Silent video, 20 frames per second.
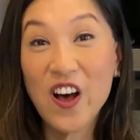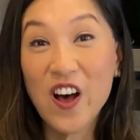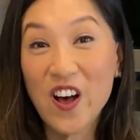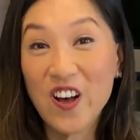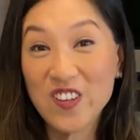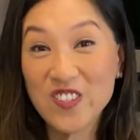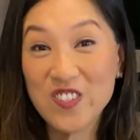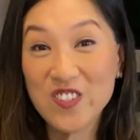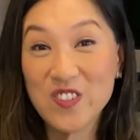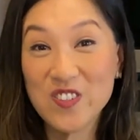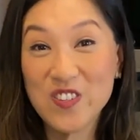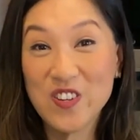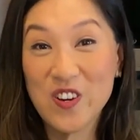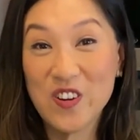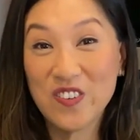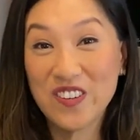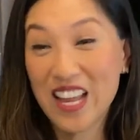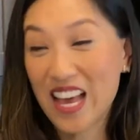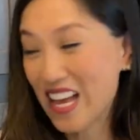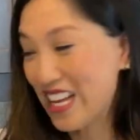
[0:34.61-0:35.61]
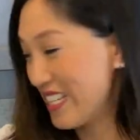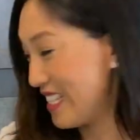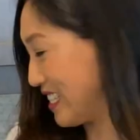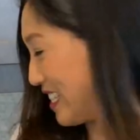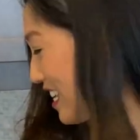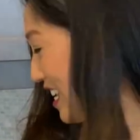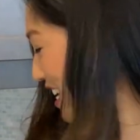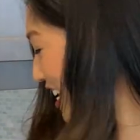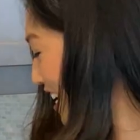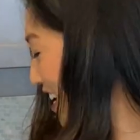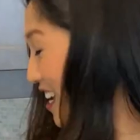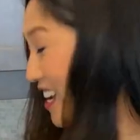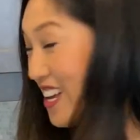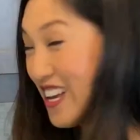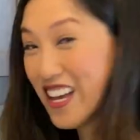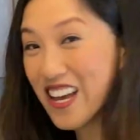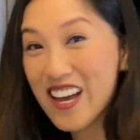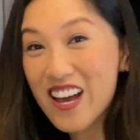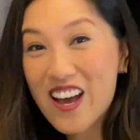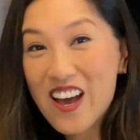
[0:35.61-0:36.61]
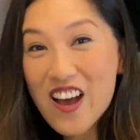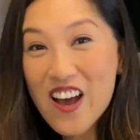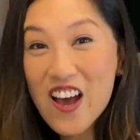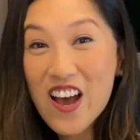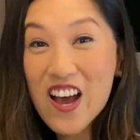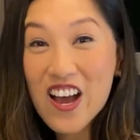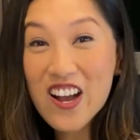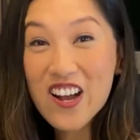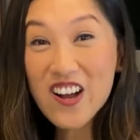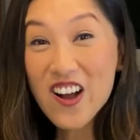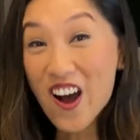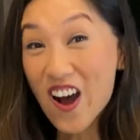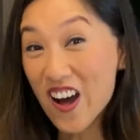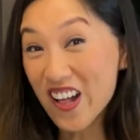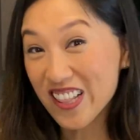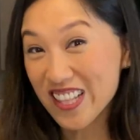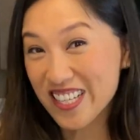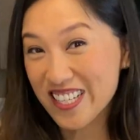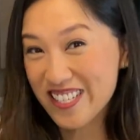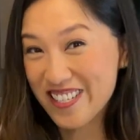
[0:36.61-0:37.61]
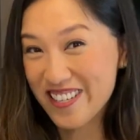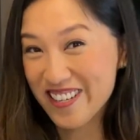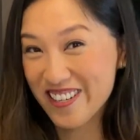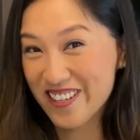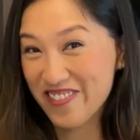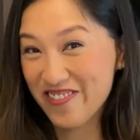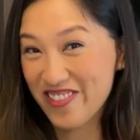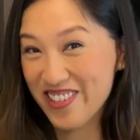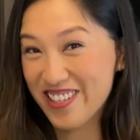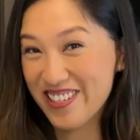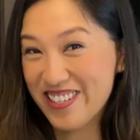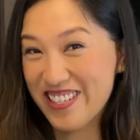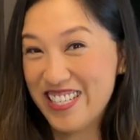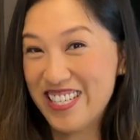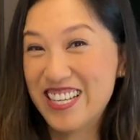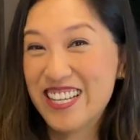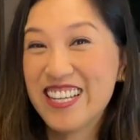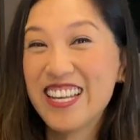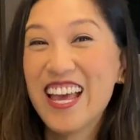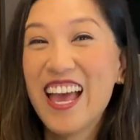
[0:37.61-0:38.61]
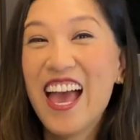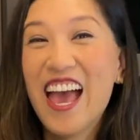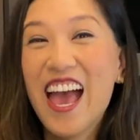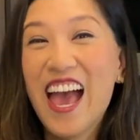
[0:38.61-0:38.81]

also known as the Colander version,